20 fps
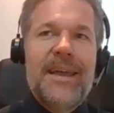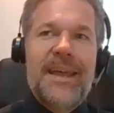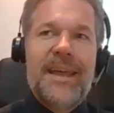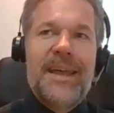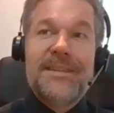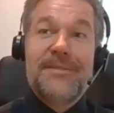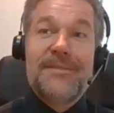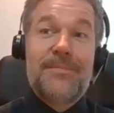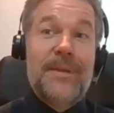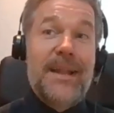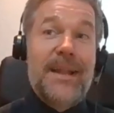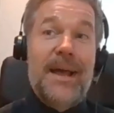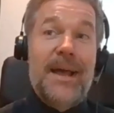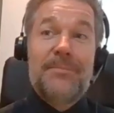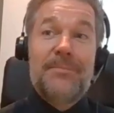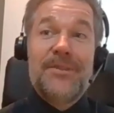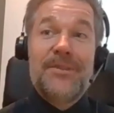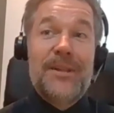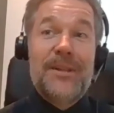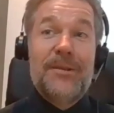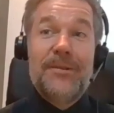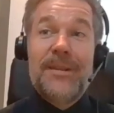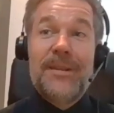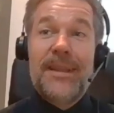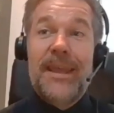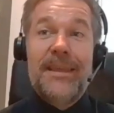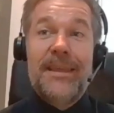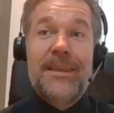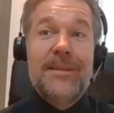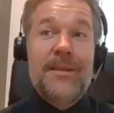It's been
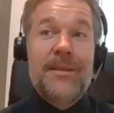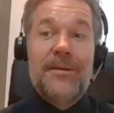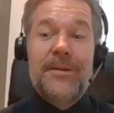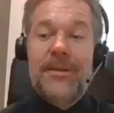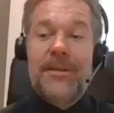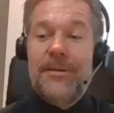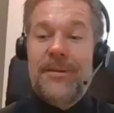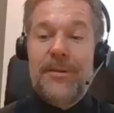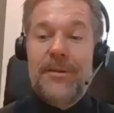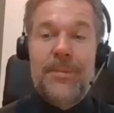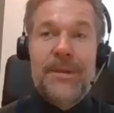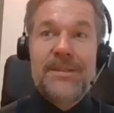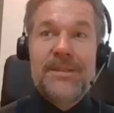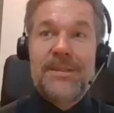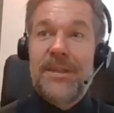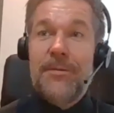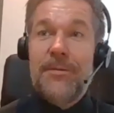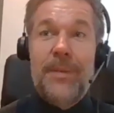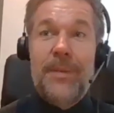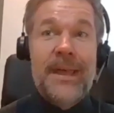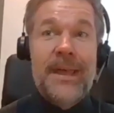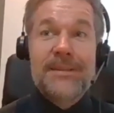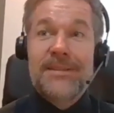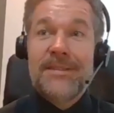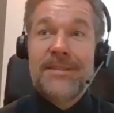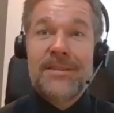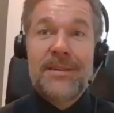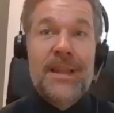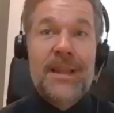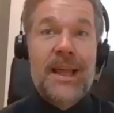absolutely, you're pissing your
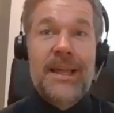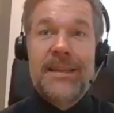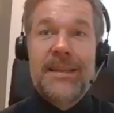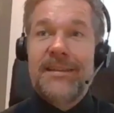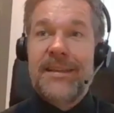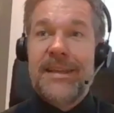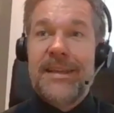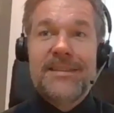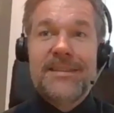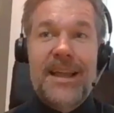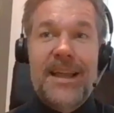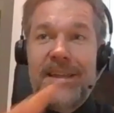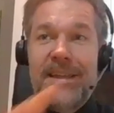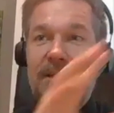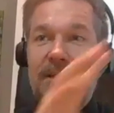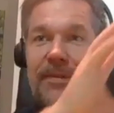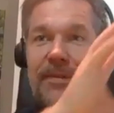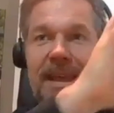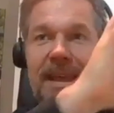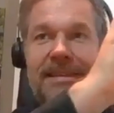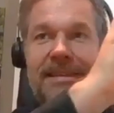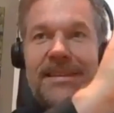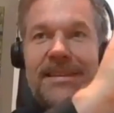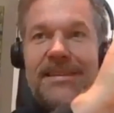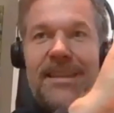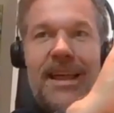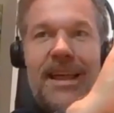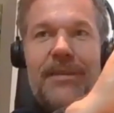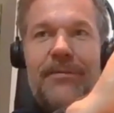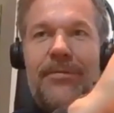pants. Like there's like, you've got
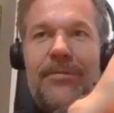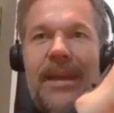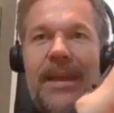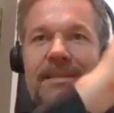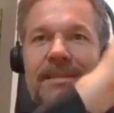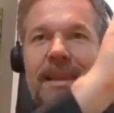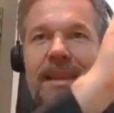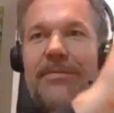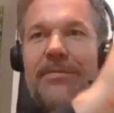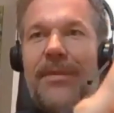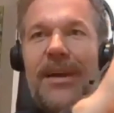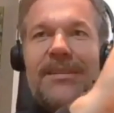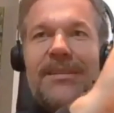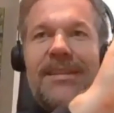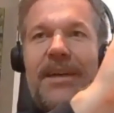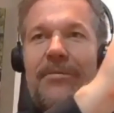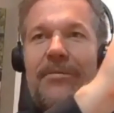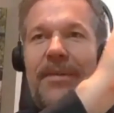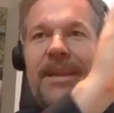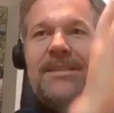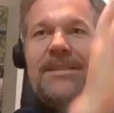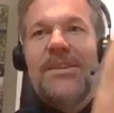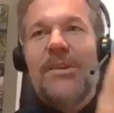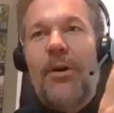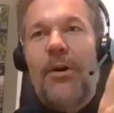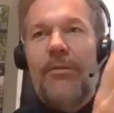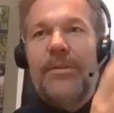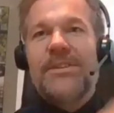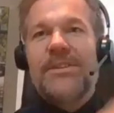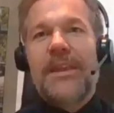this like fancy, they've got their fancy
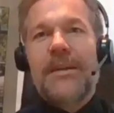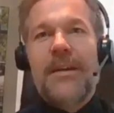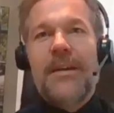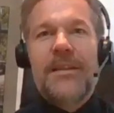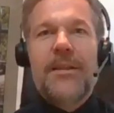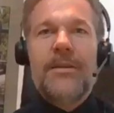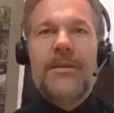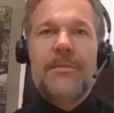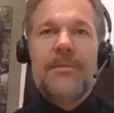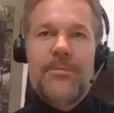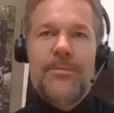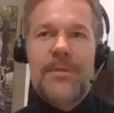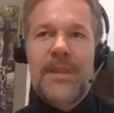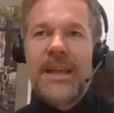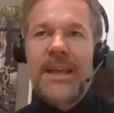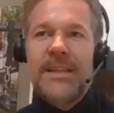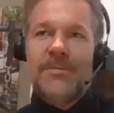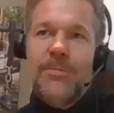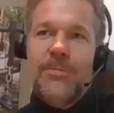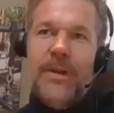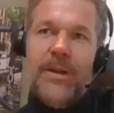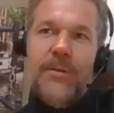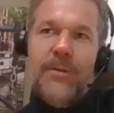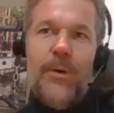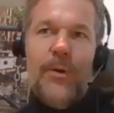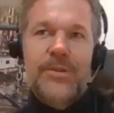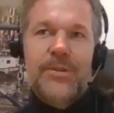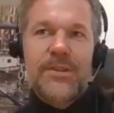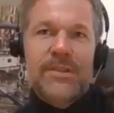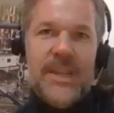office. They got a nice brick
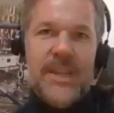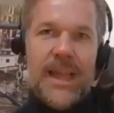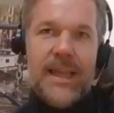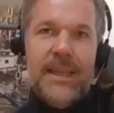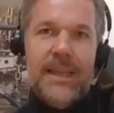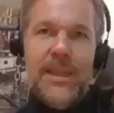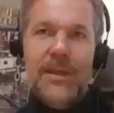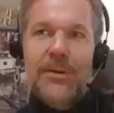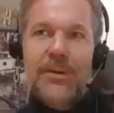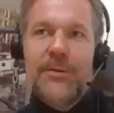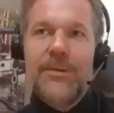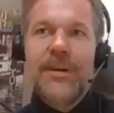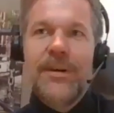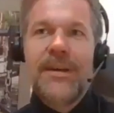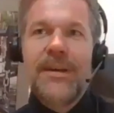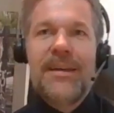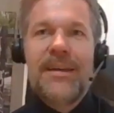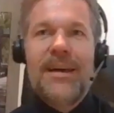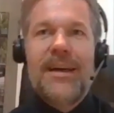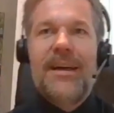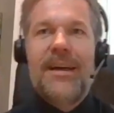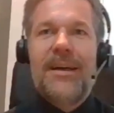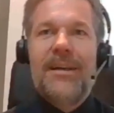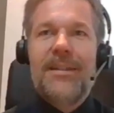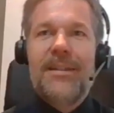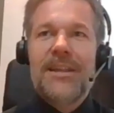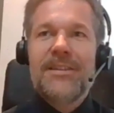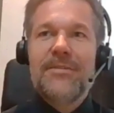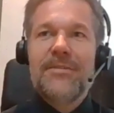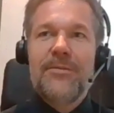wall, just like you,
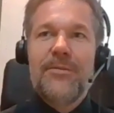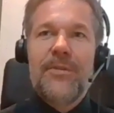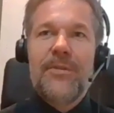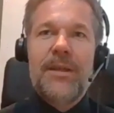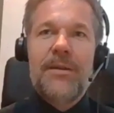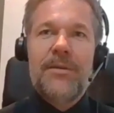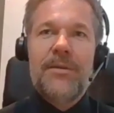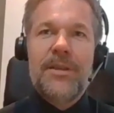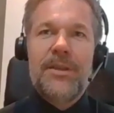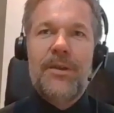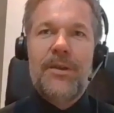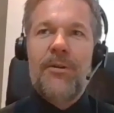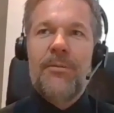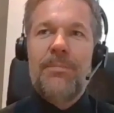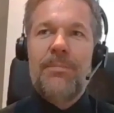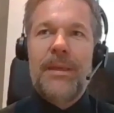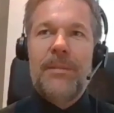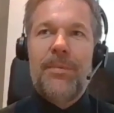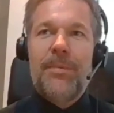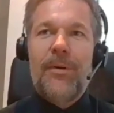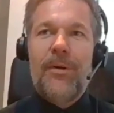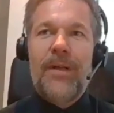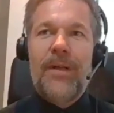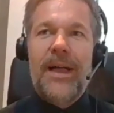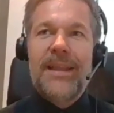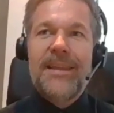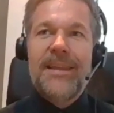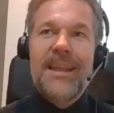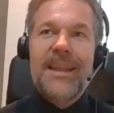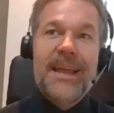lots of young people.
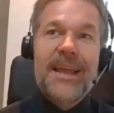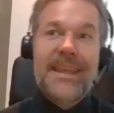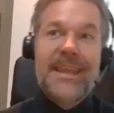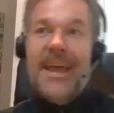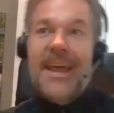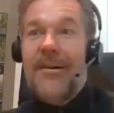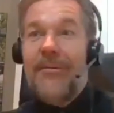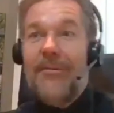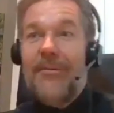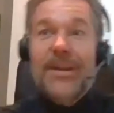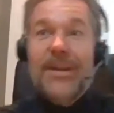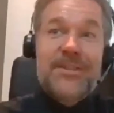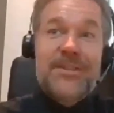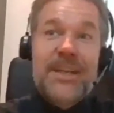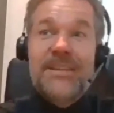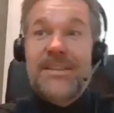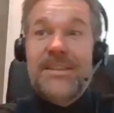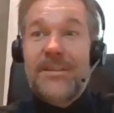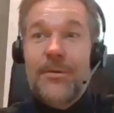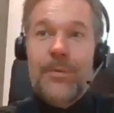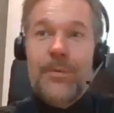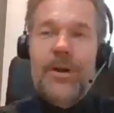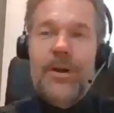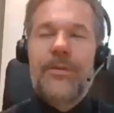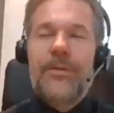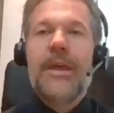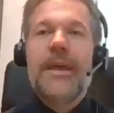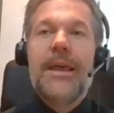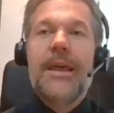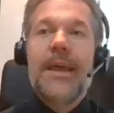And they're like, yeah, we are changing the
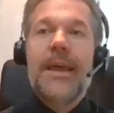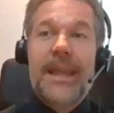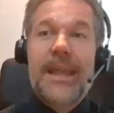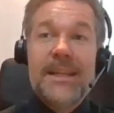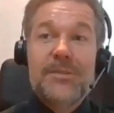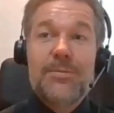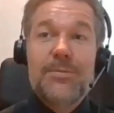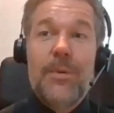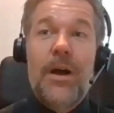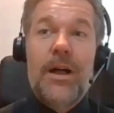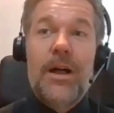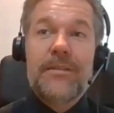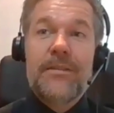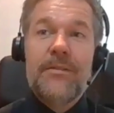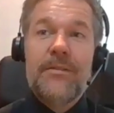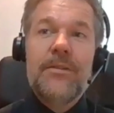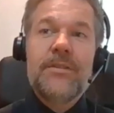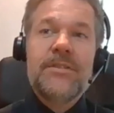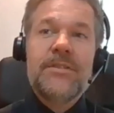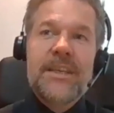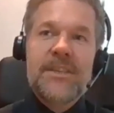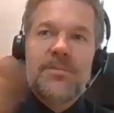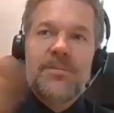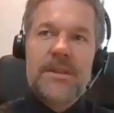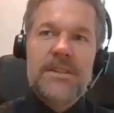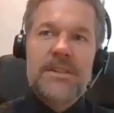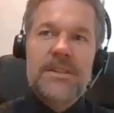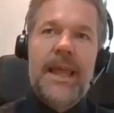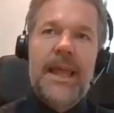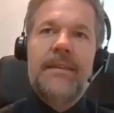world. Guess what? 6
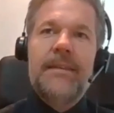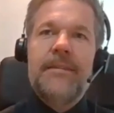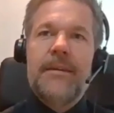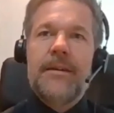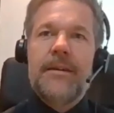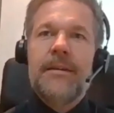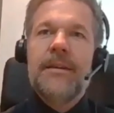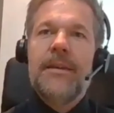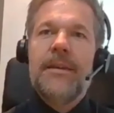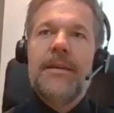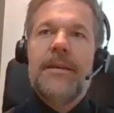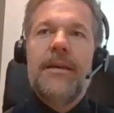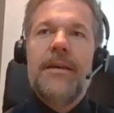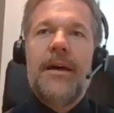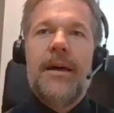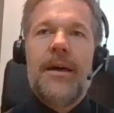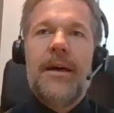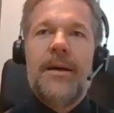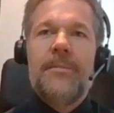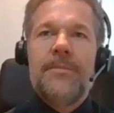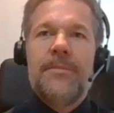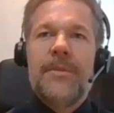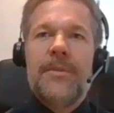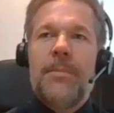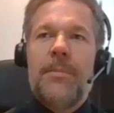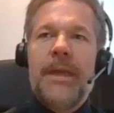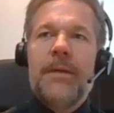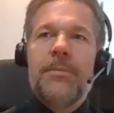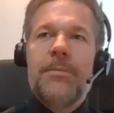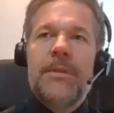months later,
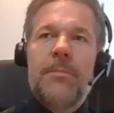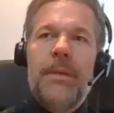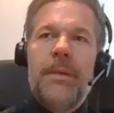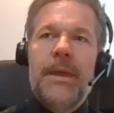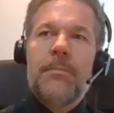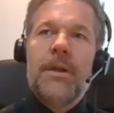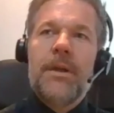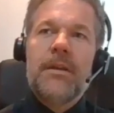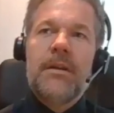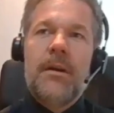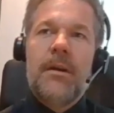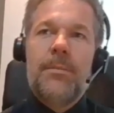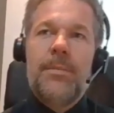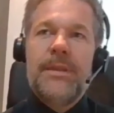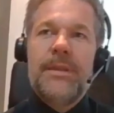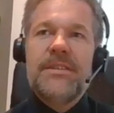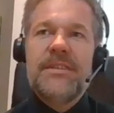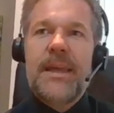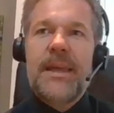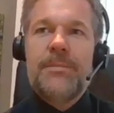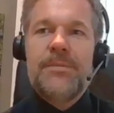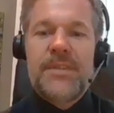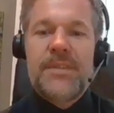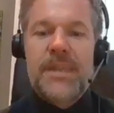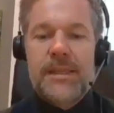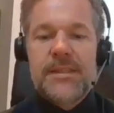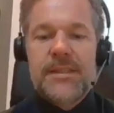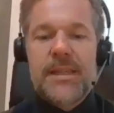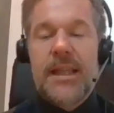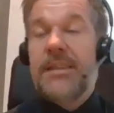the big mother company steps
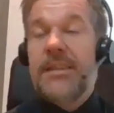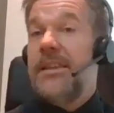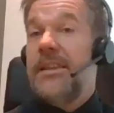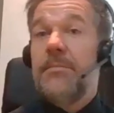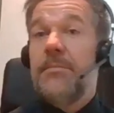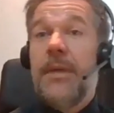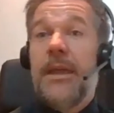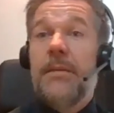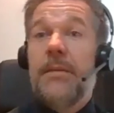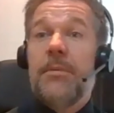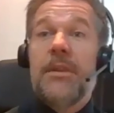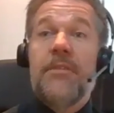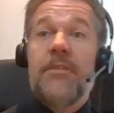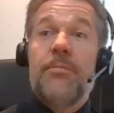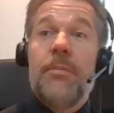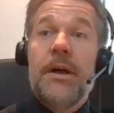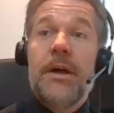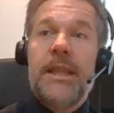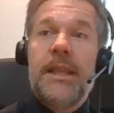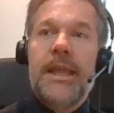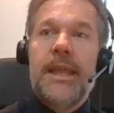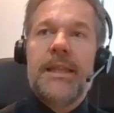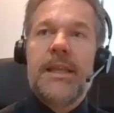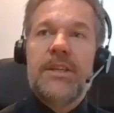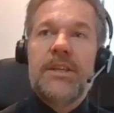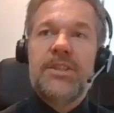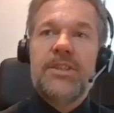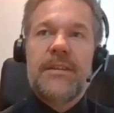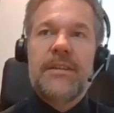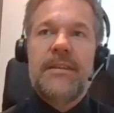in, so like didn't make enough money and they
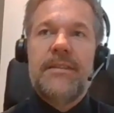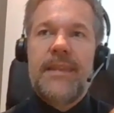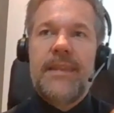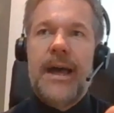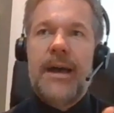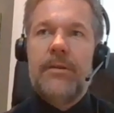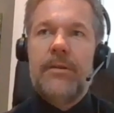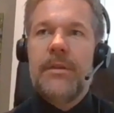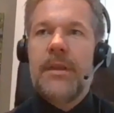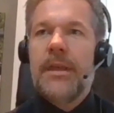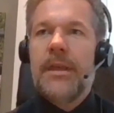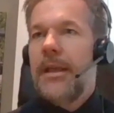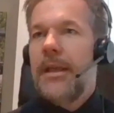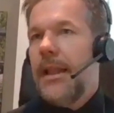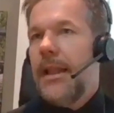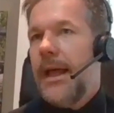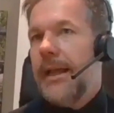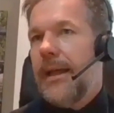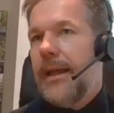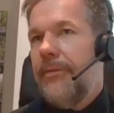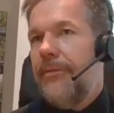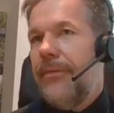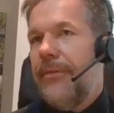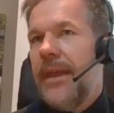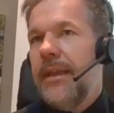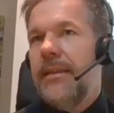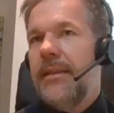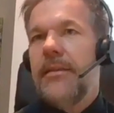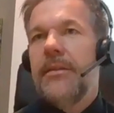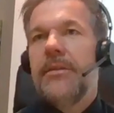shut it down. Like, I
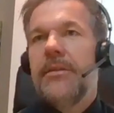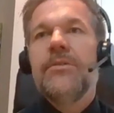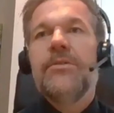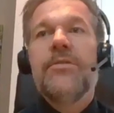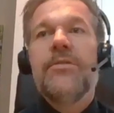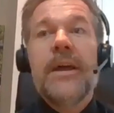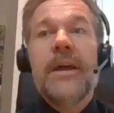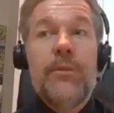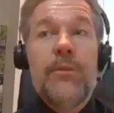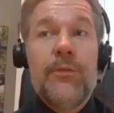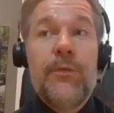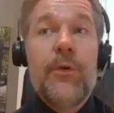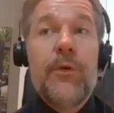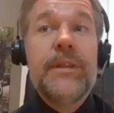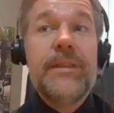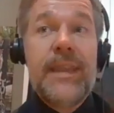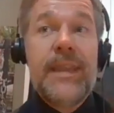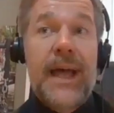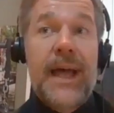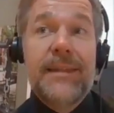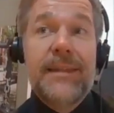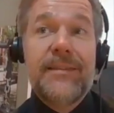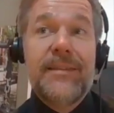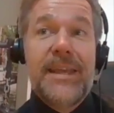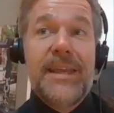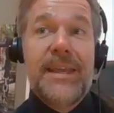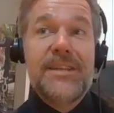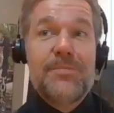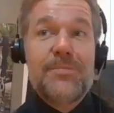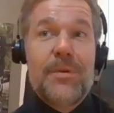think try to avoid that
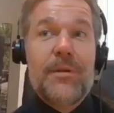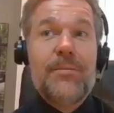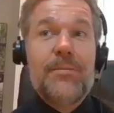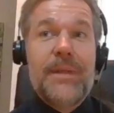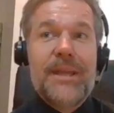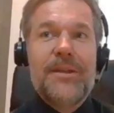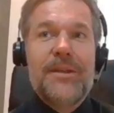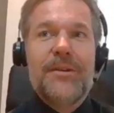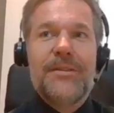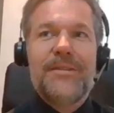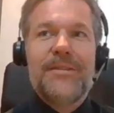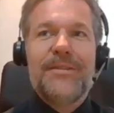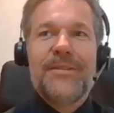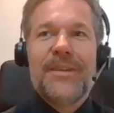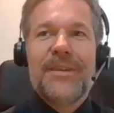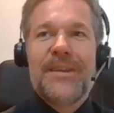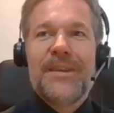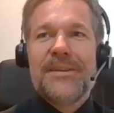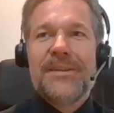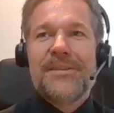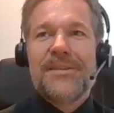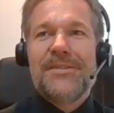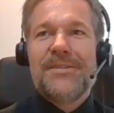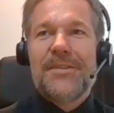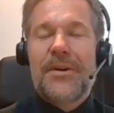is probably good. Yeah.